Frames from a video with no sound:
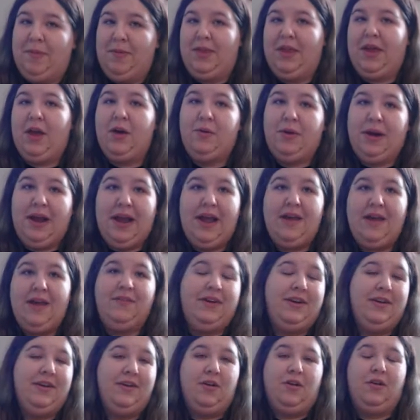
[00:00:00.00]
that go to
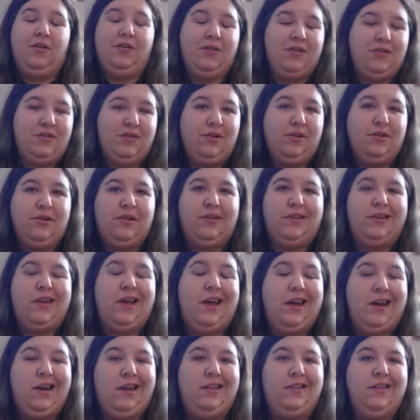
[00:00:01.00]
heaven or to the Soul
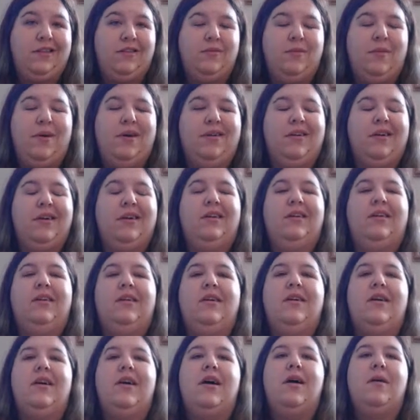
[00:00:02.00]
Society in this manga.
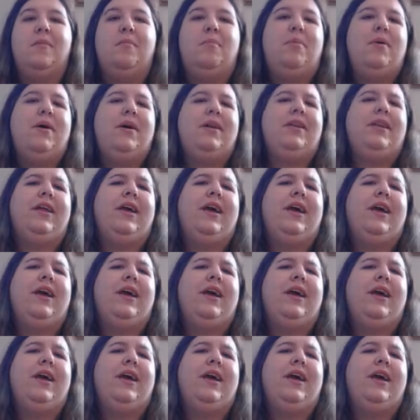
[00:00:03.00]
But,